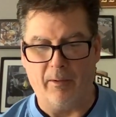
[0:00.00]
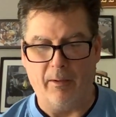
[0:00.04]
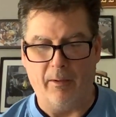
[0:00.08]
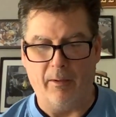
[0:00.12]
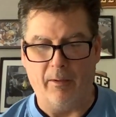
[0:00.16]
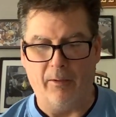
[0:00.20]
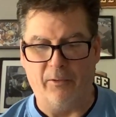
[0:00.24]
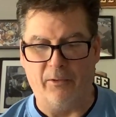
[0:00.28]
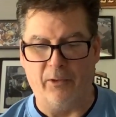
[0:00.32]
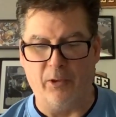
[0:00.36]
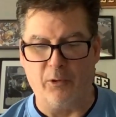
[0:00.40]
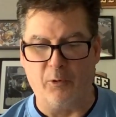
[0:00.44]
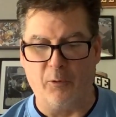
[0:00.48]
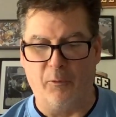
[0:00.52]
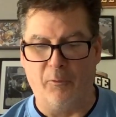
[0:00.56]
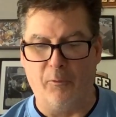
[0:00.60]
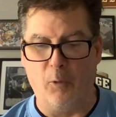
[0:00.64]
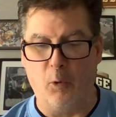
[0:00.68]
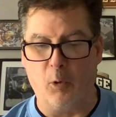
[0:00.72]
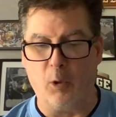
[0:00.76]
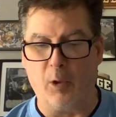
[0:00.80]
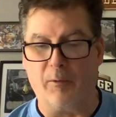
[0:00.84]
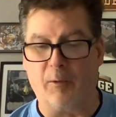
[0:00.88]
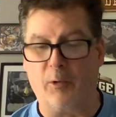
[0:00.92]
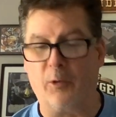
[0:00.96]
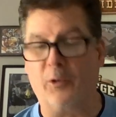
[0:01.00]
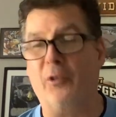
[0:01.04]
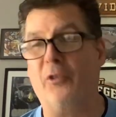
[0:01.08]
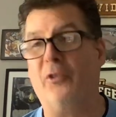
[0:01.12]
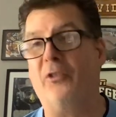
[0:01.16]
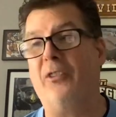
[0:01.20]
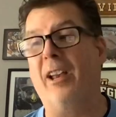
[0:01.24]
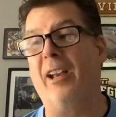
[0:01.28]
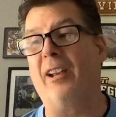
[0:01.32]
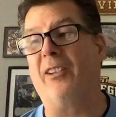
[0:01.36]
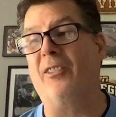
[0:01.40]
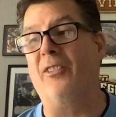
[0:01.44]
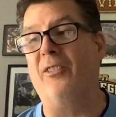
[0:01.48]
Central Florida versus
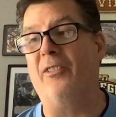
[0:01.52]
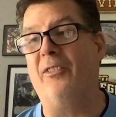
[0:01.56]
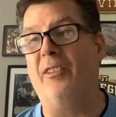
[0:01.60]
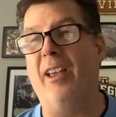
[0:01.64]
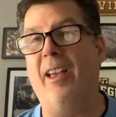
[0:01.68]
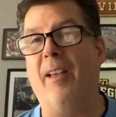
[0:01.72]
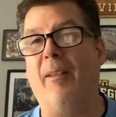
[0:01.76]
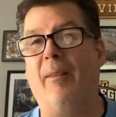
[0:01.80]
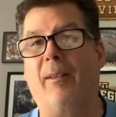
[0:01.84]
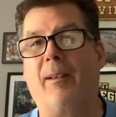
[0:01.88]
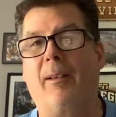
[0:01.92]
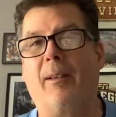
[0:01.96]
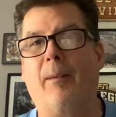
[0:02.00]
Texas Tech,